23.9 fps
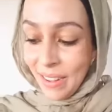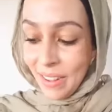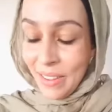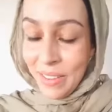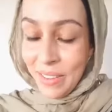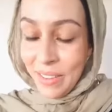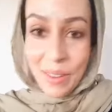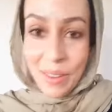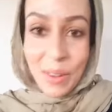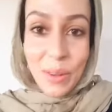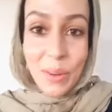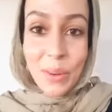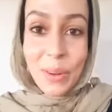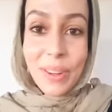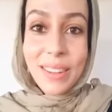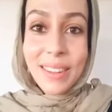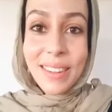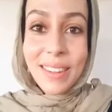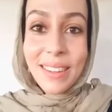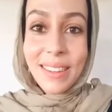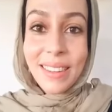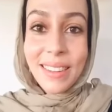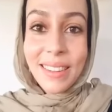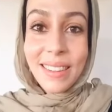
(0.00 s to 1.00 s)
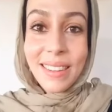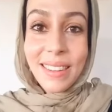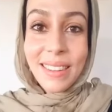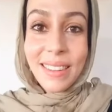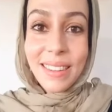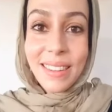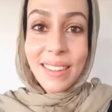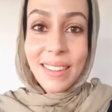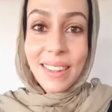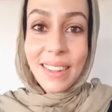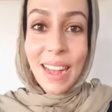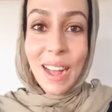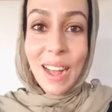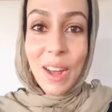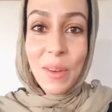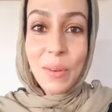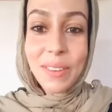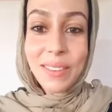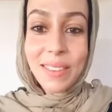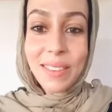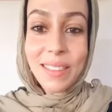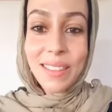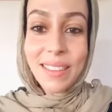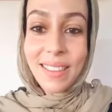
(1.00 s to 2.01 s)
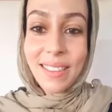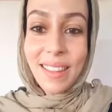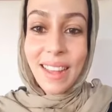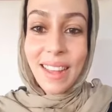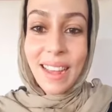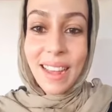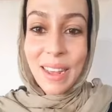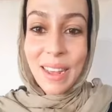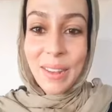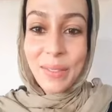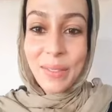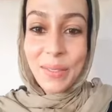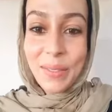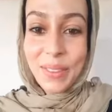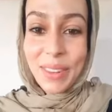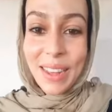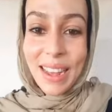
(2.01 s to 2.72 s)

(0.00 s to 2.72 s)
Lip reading: So how was this live?